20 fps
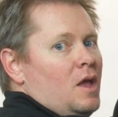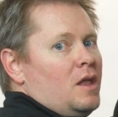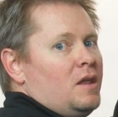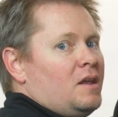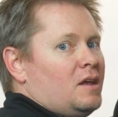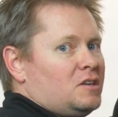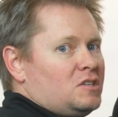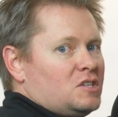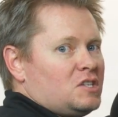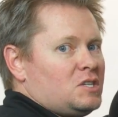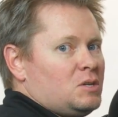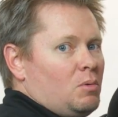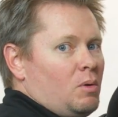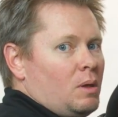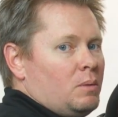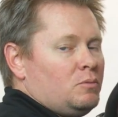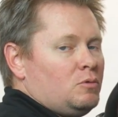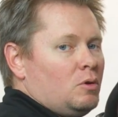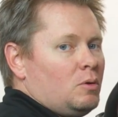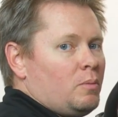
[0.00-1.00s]
not just see what
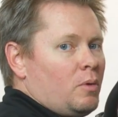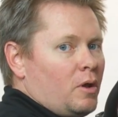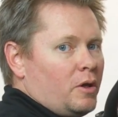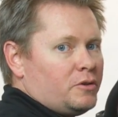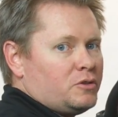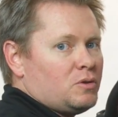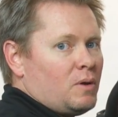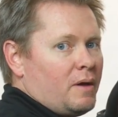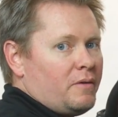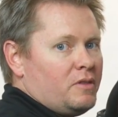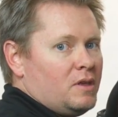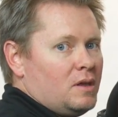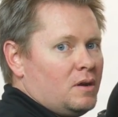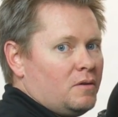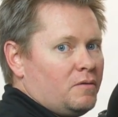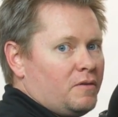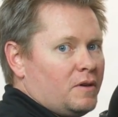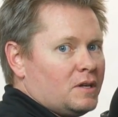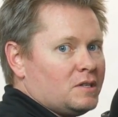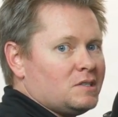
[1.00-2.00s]
I'm doing, but also have the
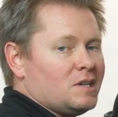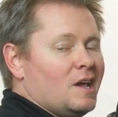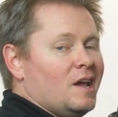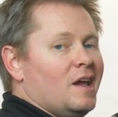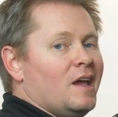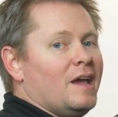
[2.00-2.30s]
interface.